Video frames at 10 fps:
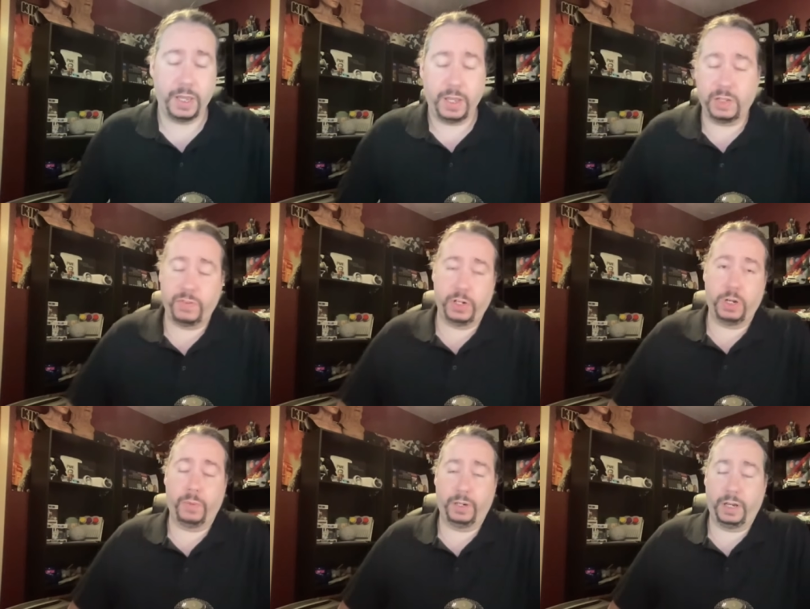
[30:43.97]
His
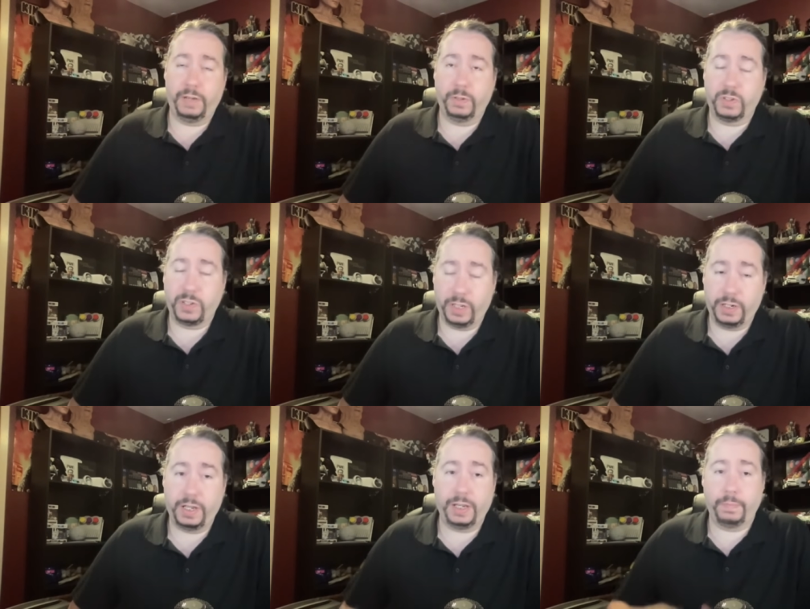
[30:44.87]
video went live on
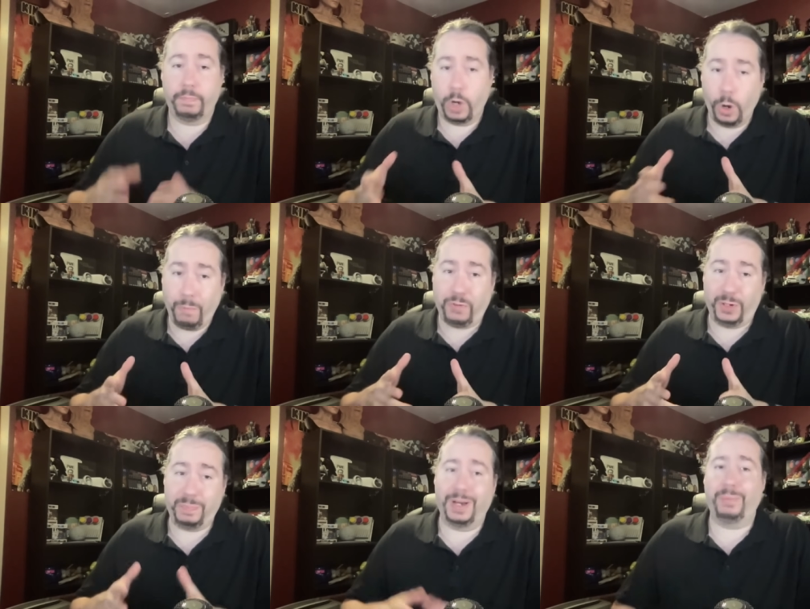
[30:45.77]
Sunday. I'm
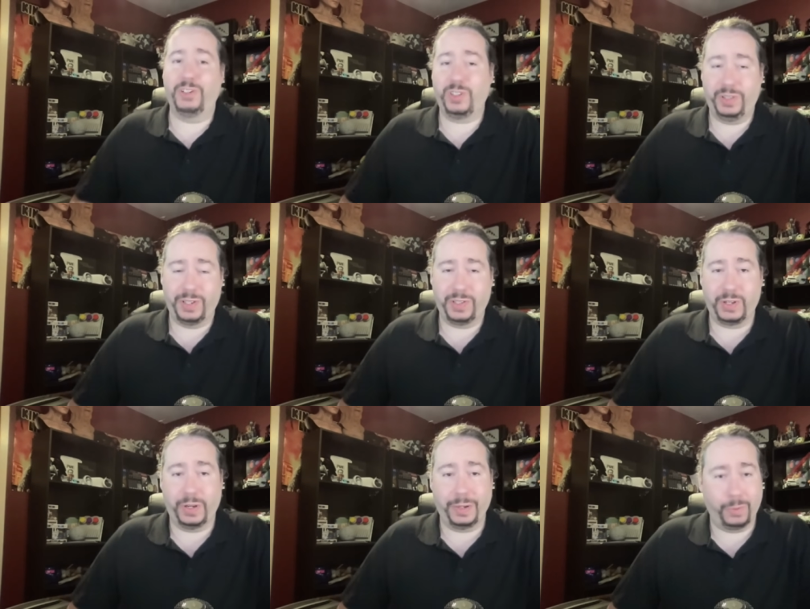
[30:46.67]
hopefully publishing this
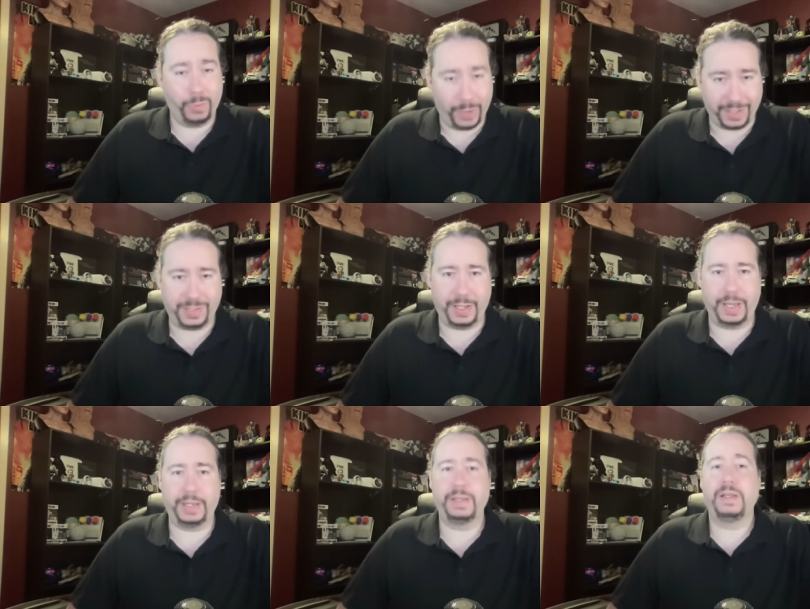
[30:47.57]
on
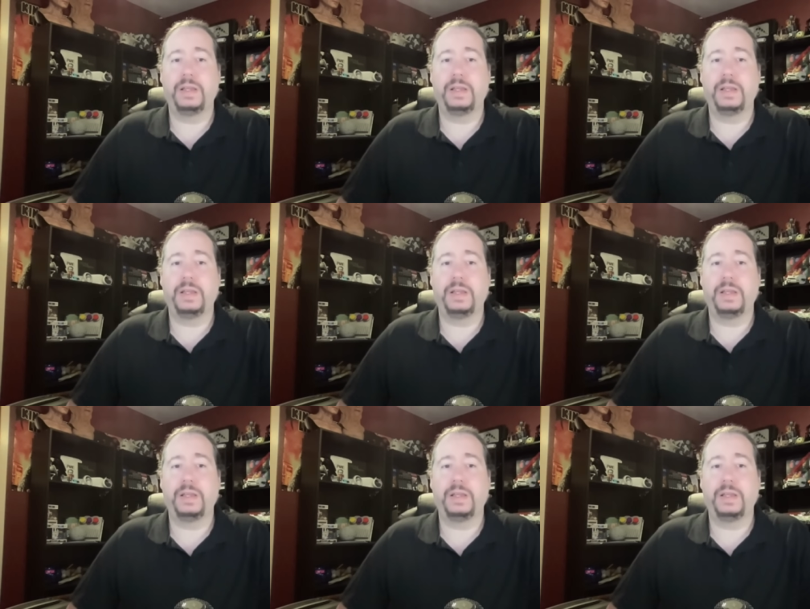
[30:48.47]
Wednesday.